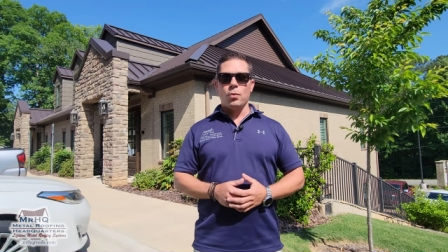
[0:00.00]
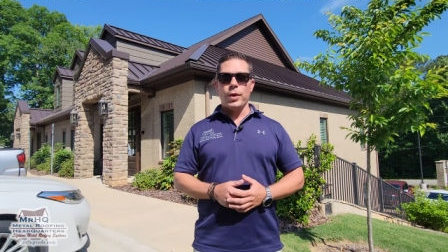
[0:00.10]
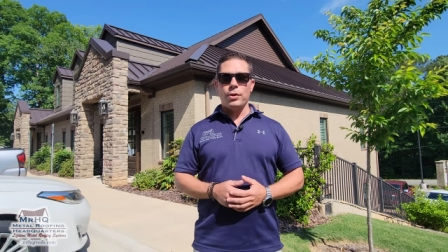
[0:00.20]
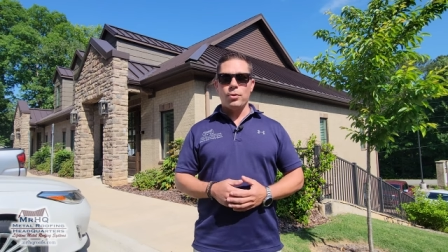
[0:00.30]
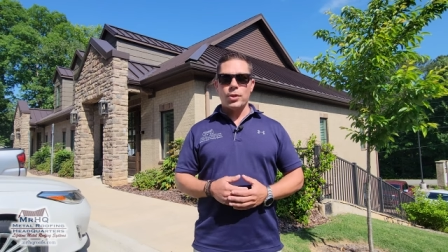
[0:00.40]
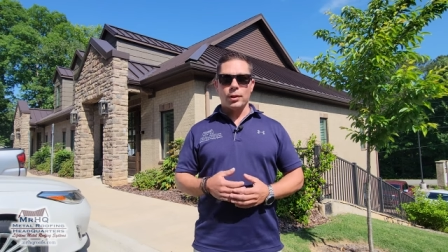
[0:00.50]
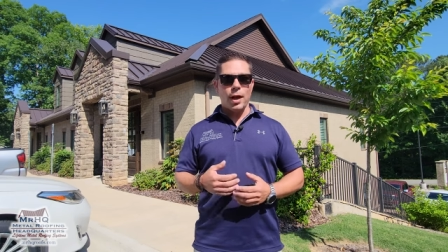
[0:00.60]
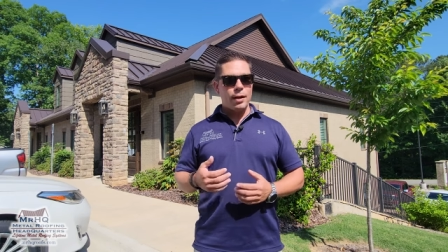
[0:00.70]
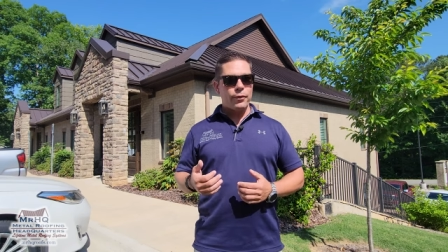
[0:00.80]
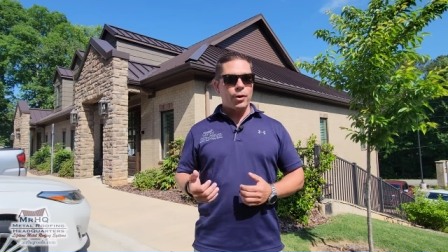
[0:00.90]
We use a
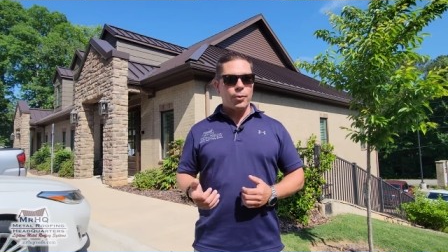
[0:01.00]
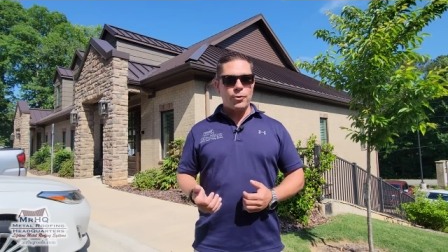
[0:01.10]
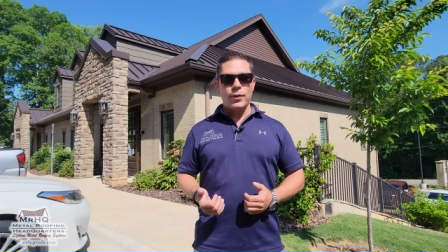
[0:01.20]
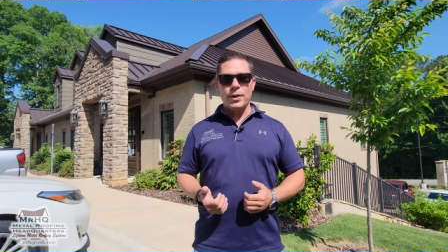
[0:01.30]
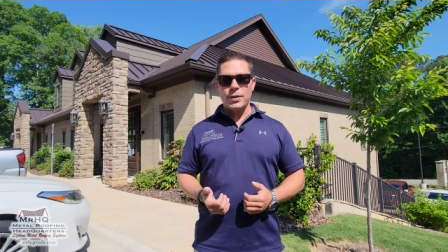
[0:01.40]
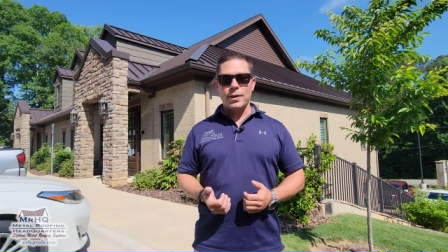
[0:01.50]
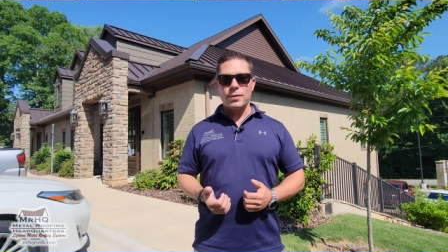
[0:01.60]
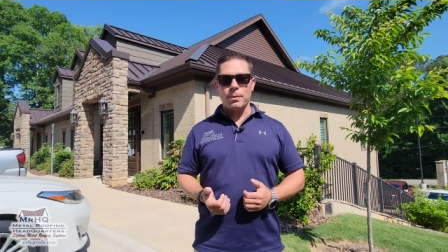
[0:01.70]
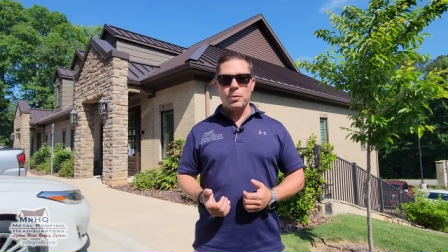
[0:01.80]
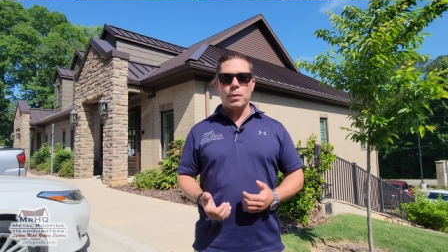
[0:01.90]
lot of their roofing
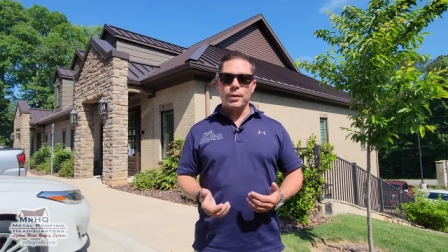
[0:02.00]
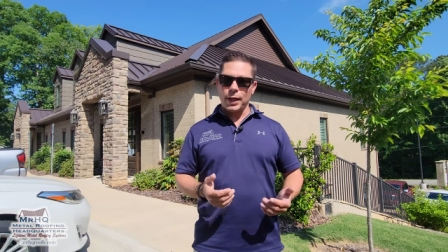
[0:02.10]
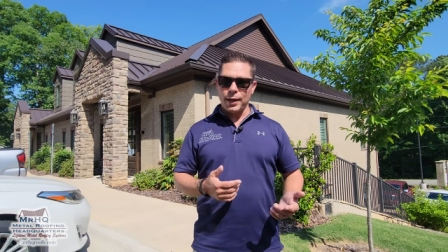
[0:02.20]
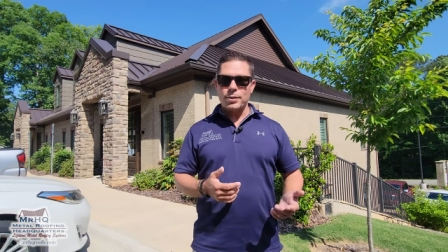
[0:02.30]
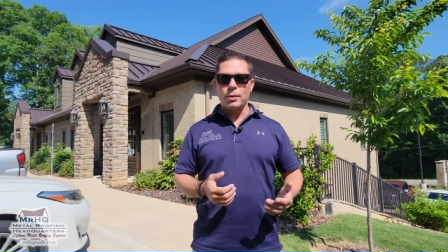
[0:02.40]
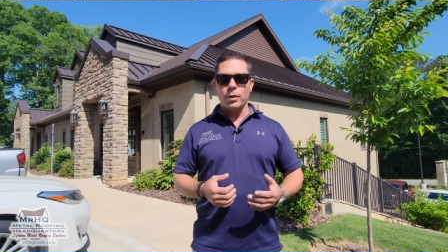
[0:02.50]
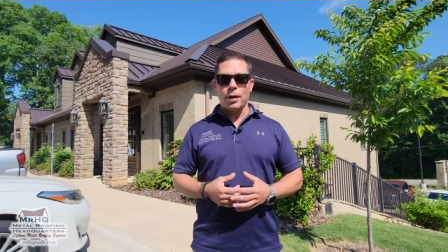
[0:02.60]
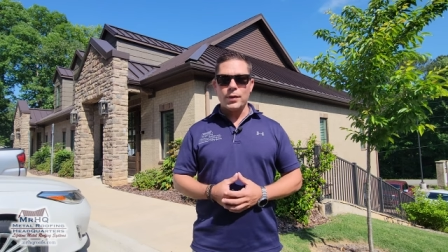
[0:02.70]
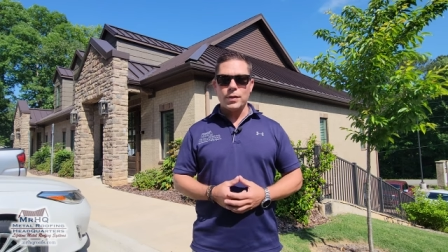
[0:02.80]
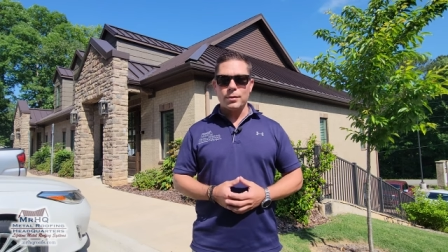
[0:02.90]
systems, but occasionally we'll
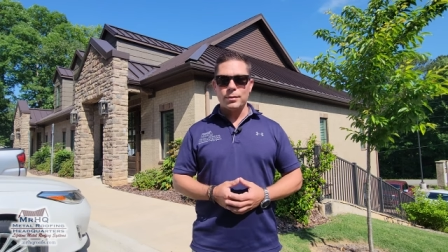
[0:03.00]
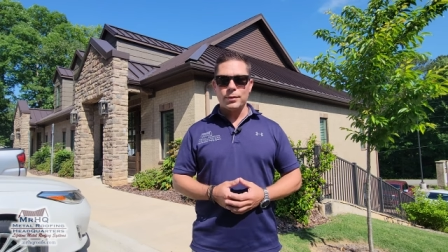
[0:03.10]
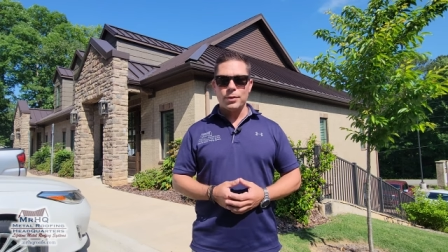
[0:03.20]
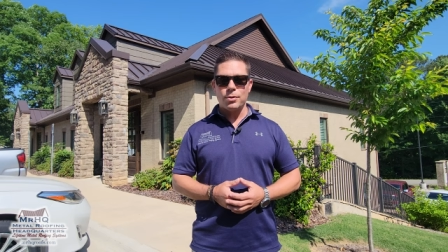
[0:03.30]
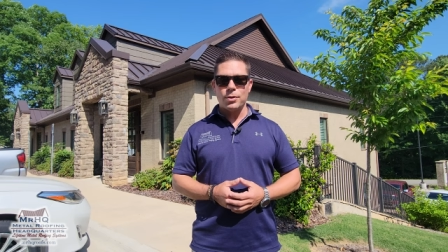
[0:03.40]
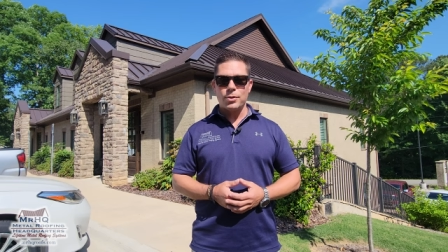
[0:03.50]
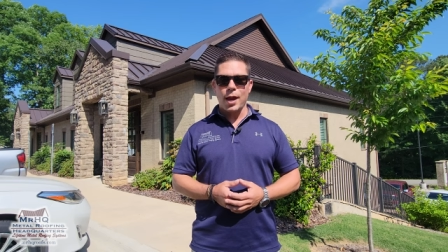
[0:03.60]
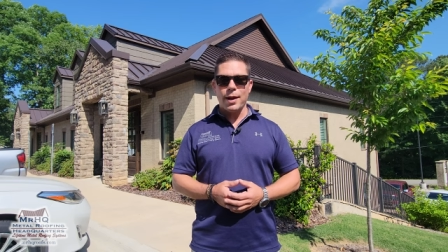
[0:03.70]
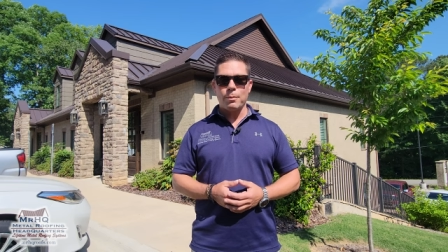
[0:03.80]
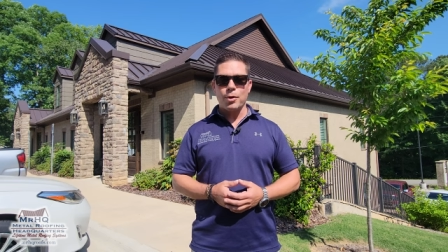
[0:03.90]
also use their
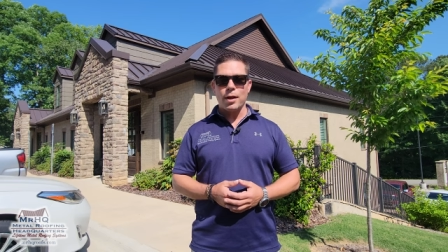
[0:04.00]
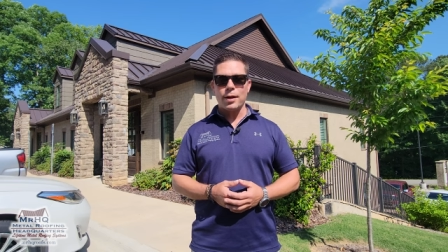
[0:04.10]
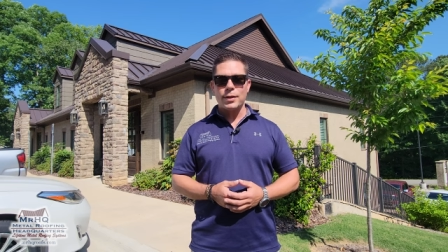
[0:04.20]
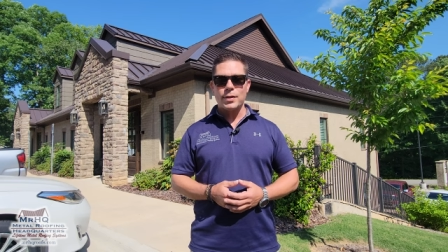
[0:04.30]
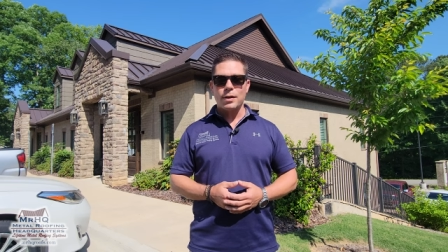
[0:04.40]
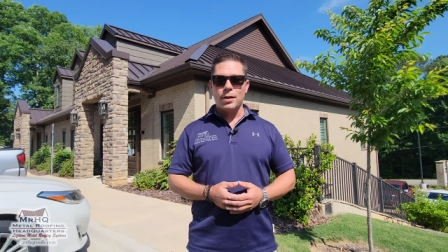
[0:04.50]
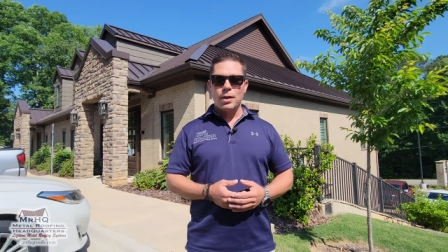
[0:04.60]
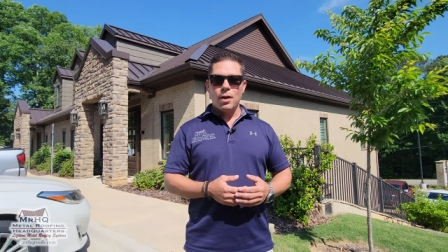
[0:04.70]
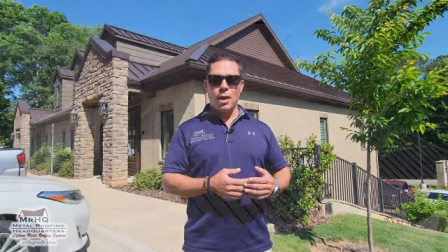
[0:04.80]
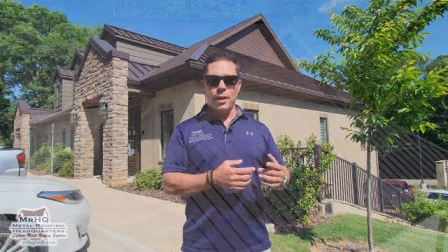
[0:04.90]
siding products.
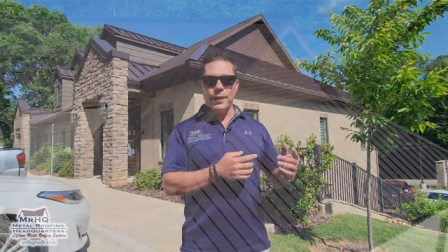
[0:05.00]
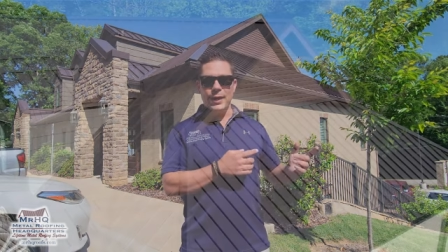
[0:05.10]
On the